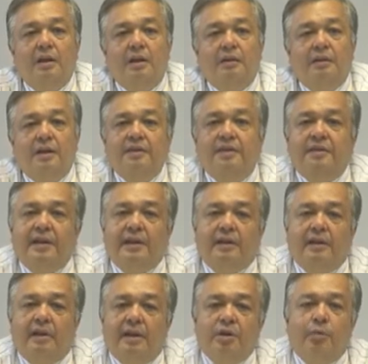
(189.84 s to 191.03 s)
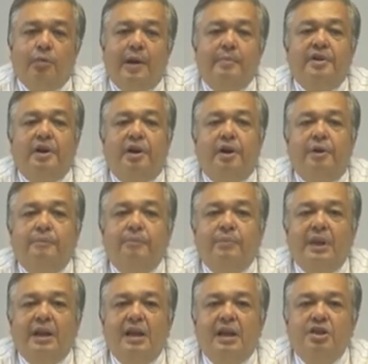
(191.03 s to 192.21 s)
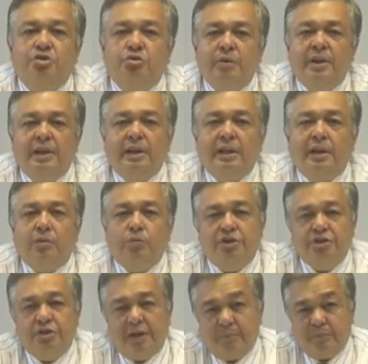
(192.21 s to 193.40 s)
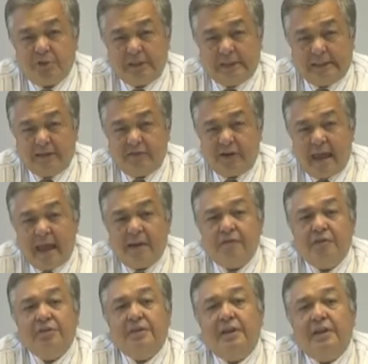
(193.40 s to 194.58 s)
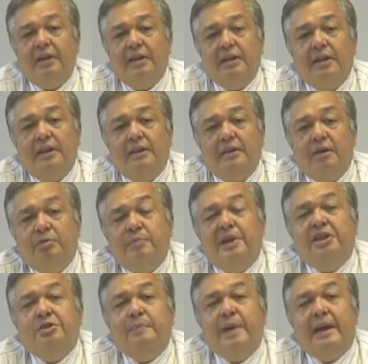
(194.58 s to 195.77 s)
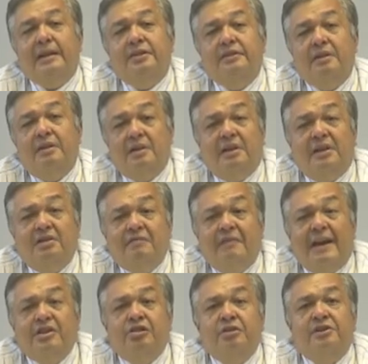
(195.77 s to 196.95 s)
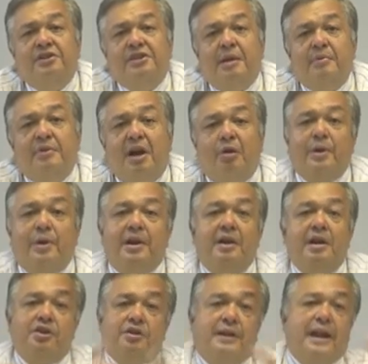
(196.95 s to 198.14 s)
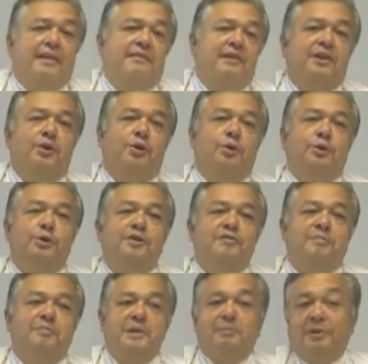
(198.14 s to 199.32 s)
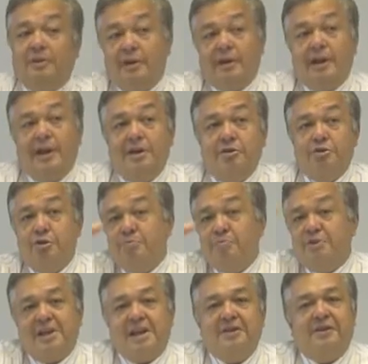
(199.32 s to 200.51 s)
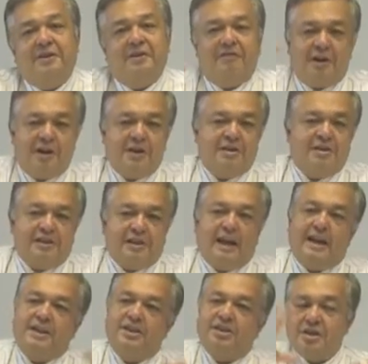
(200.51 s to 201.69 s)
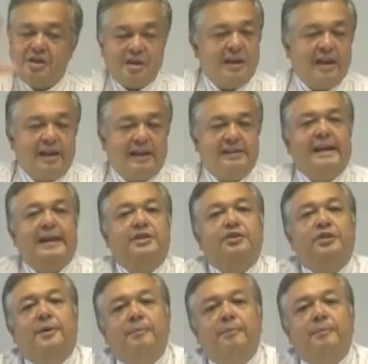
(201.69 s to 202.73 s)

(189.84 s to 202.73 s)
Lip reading: The other thing in a webinar is really we should aim to deliver everything that would be expected in a conventional seminar where you're gathering a whole load of people in a room, presenter at the front, slides, etc.